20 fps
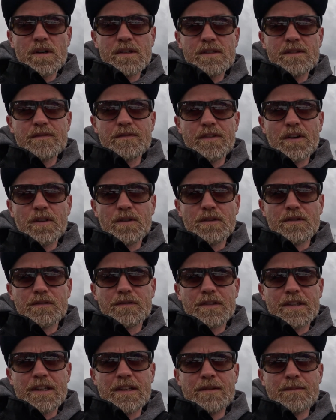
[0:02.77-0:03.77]
is
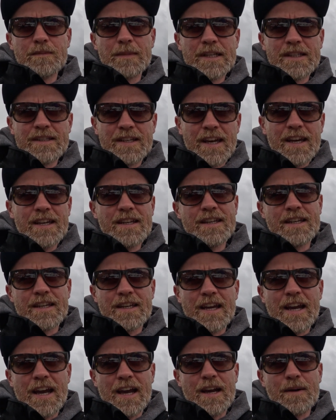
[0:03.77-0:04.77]
involved in maintaining
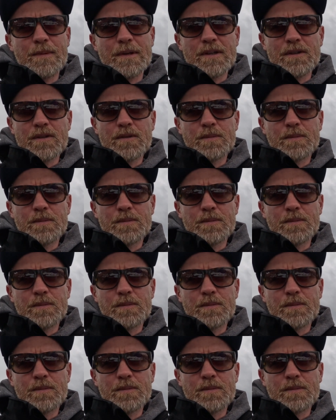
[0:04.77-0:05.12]
a happy hull